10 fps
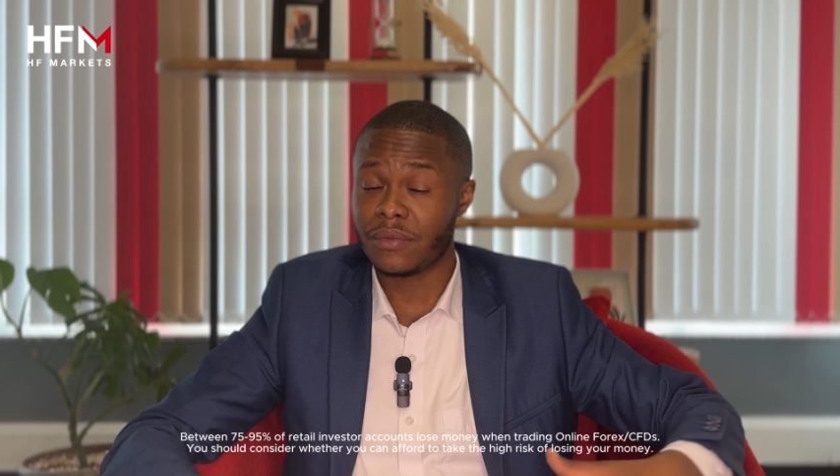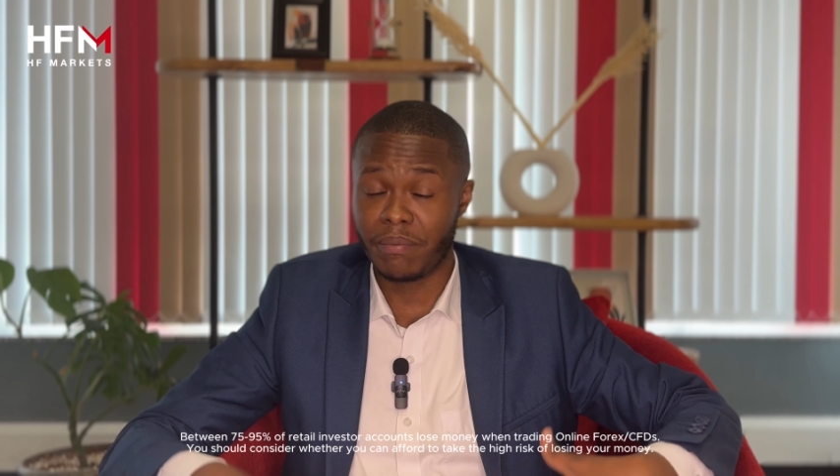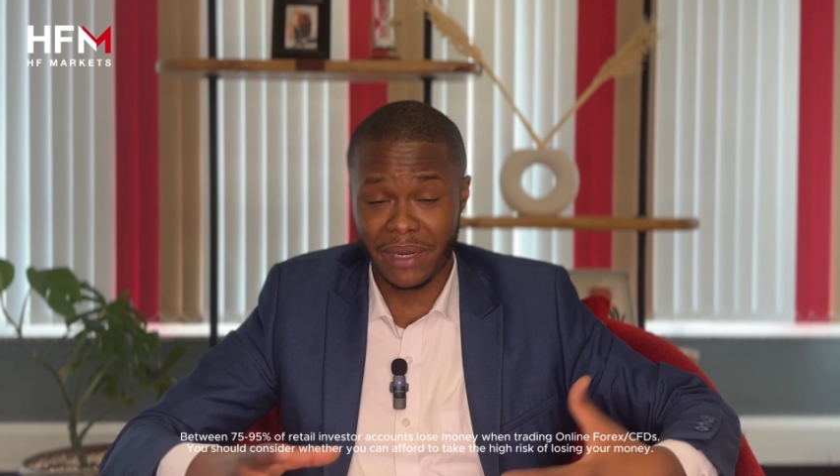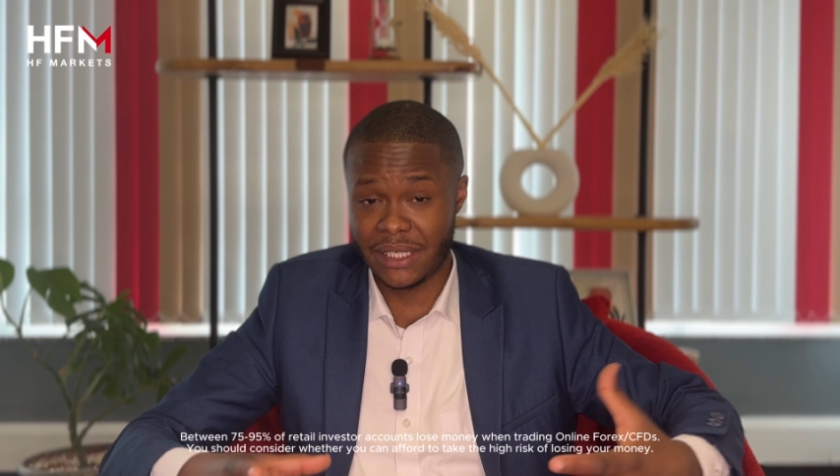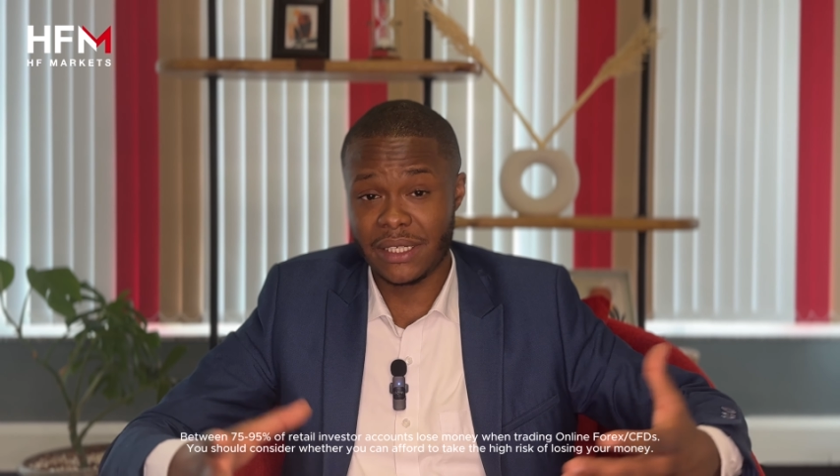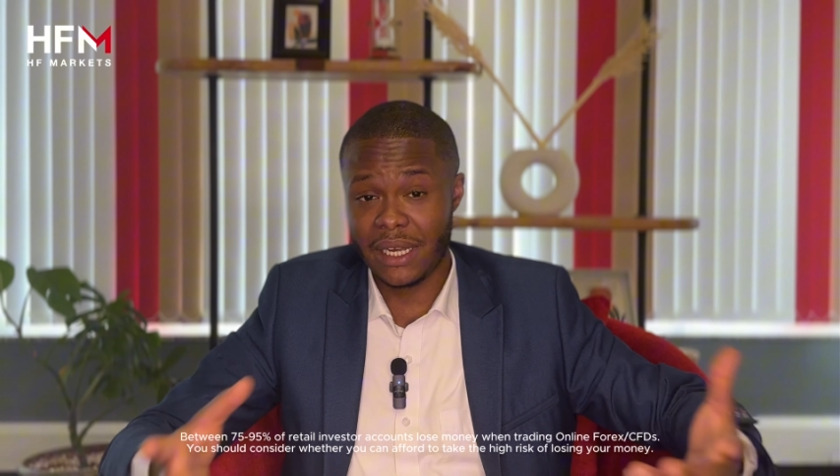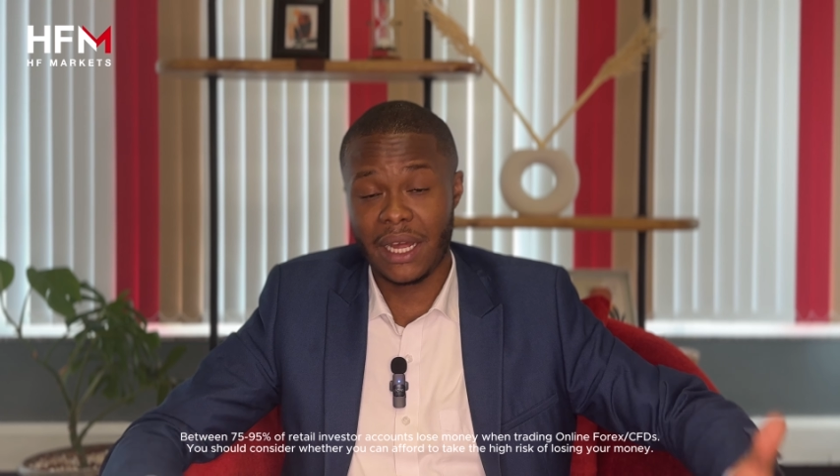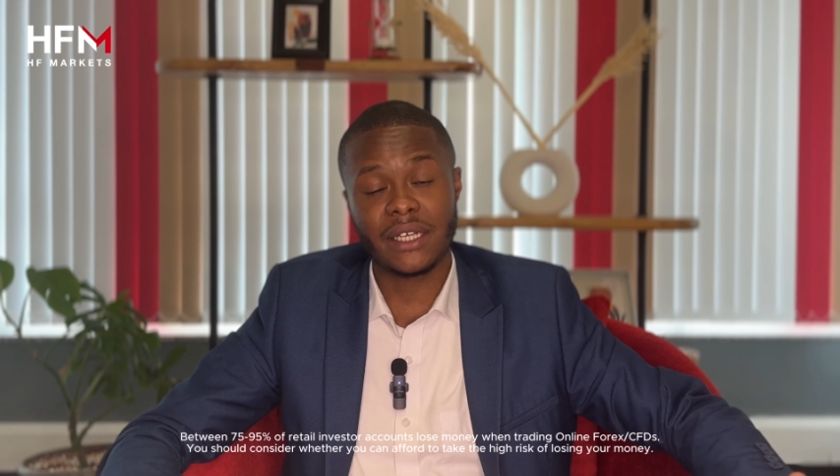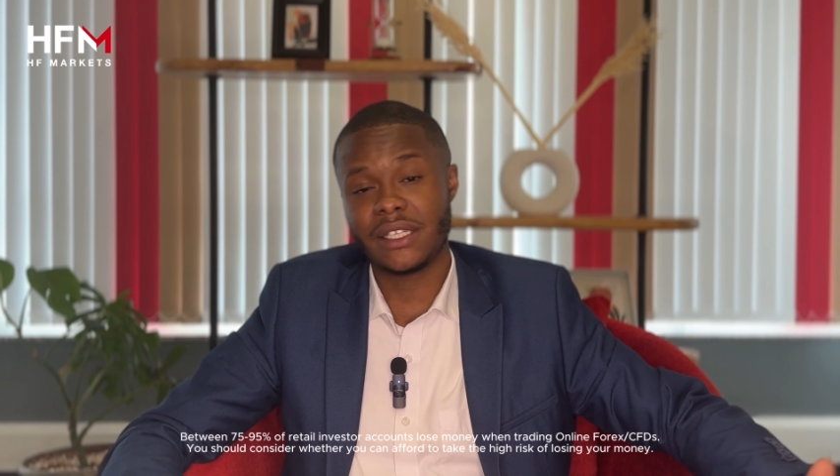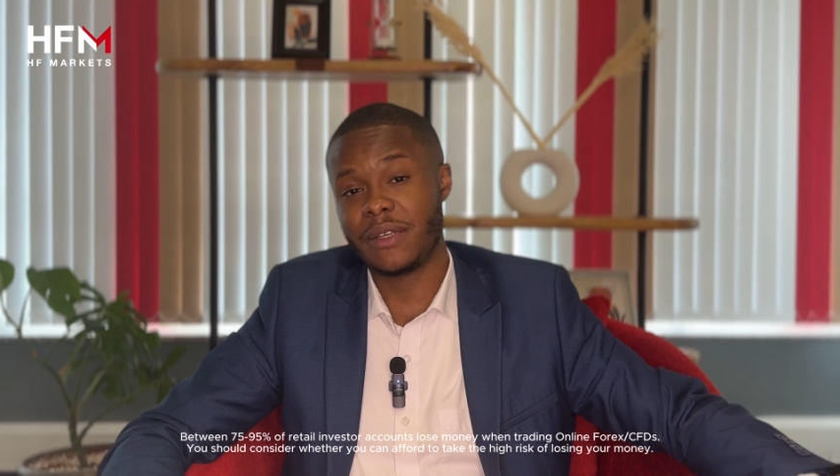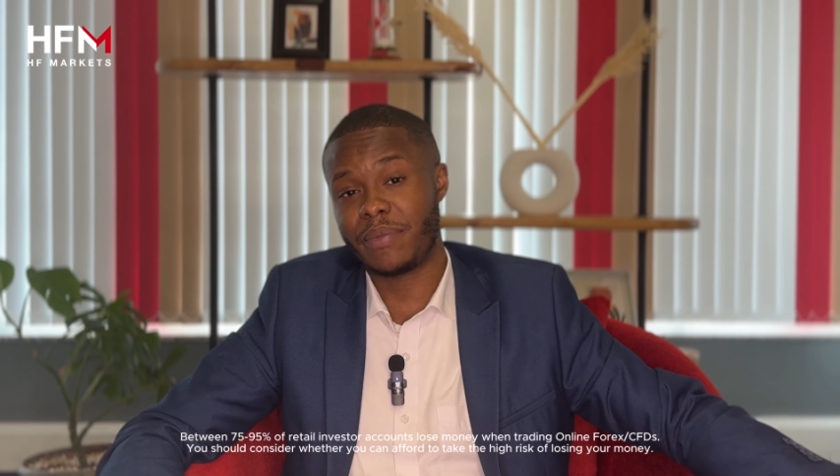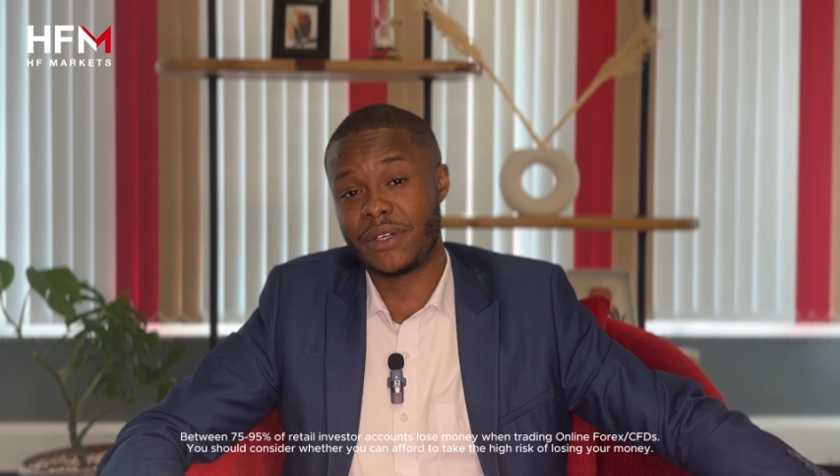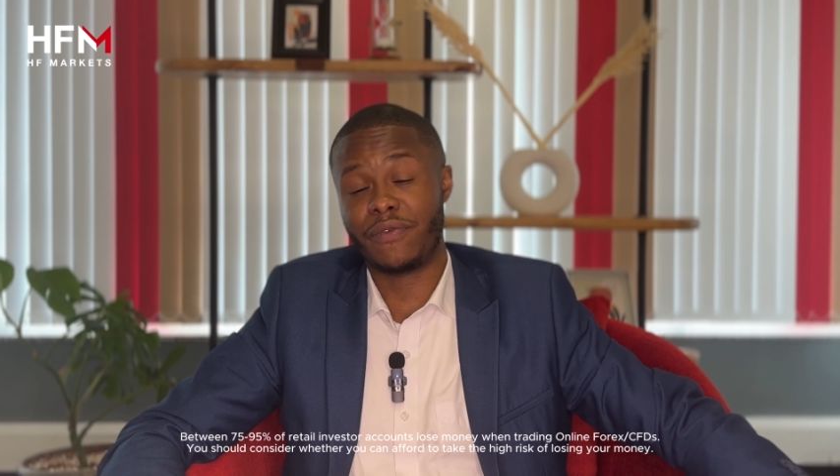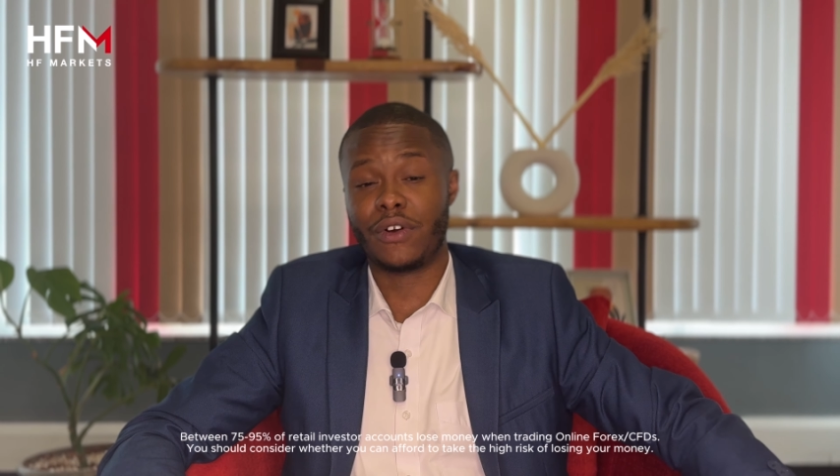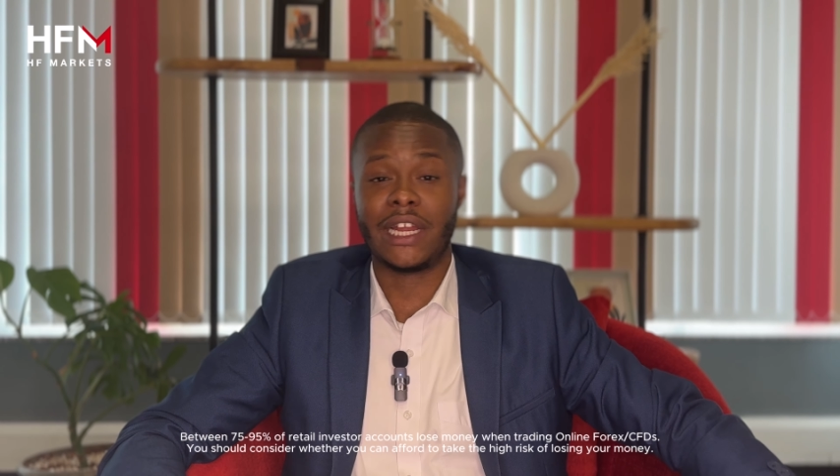But
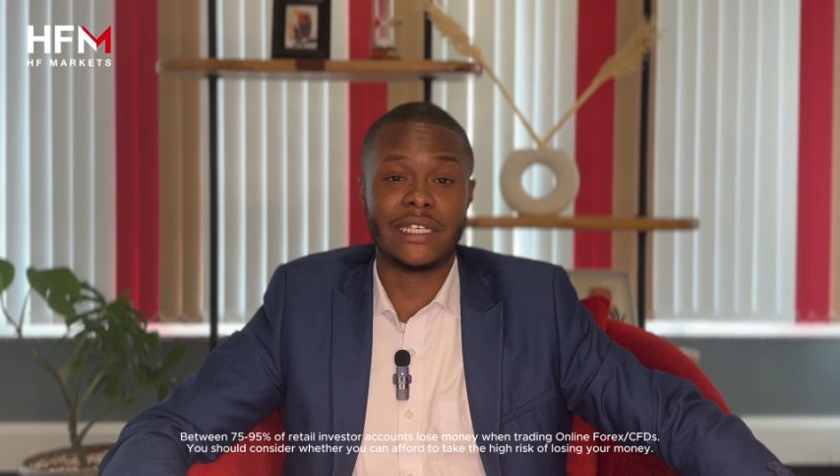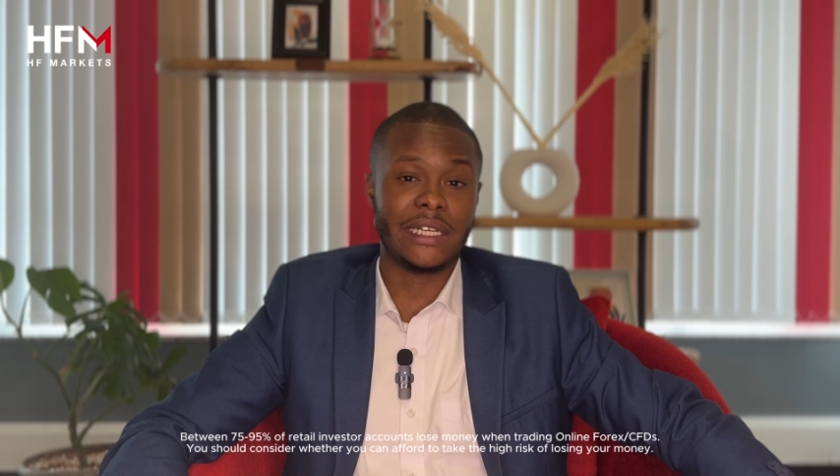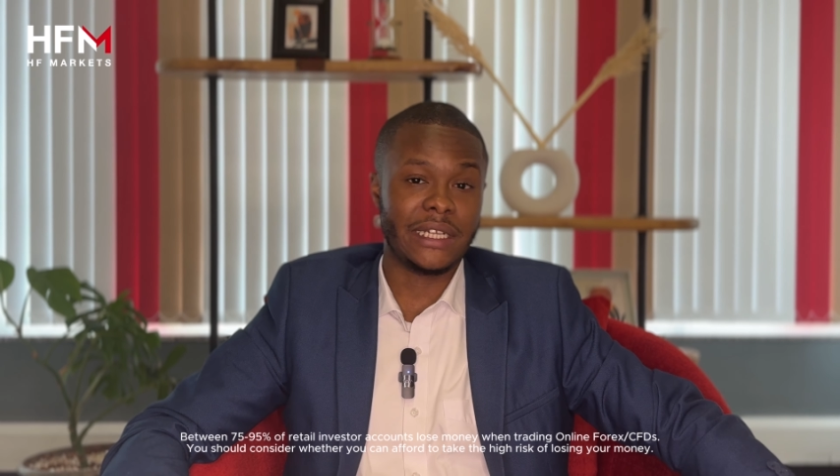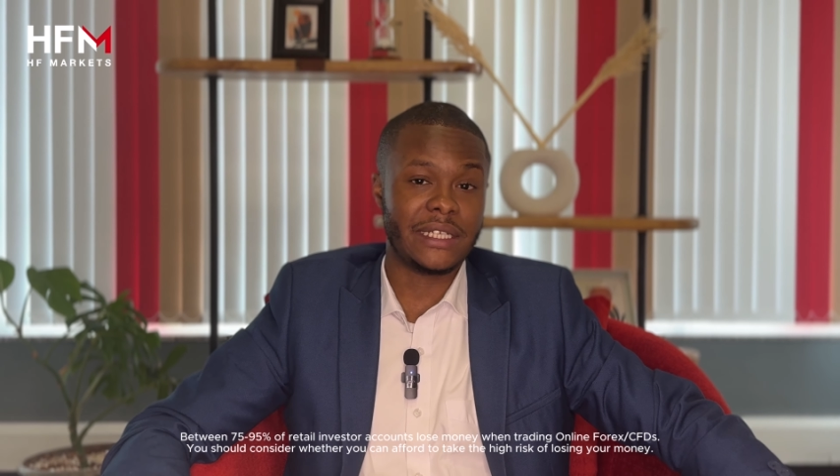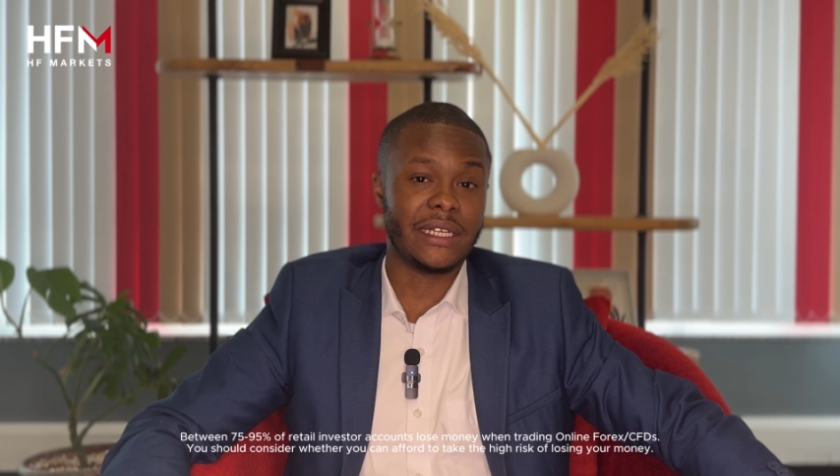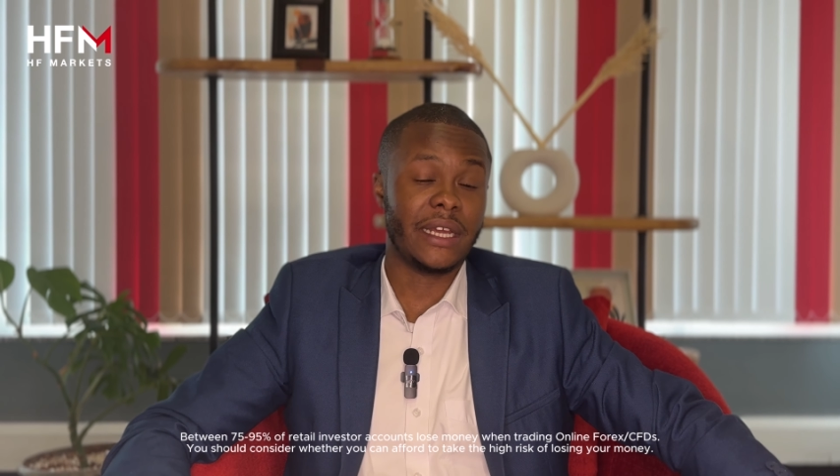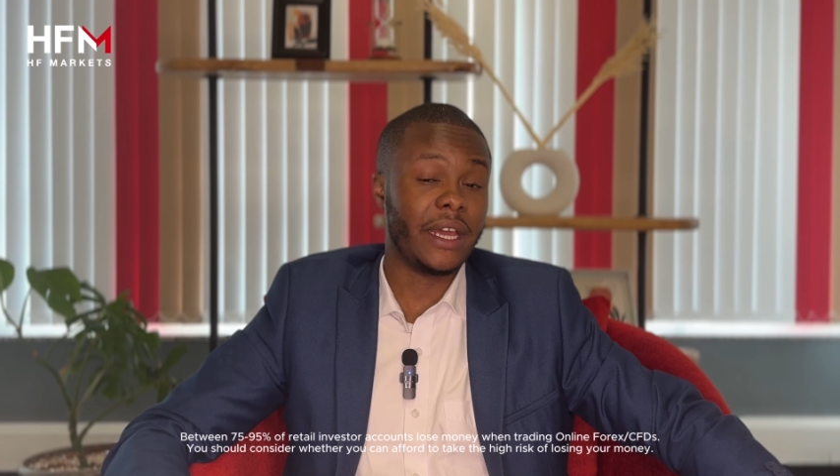anticipate volatility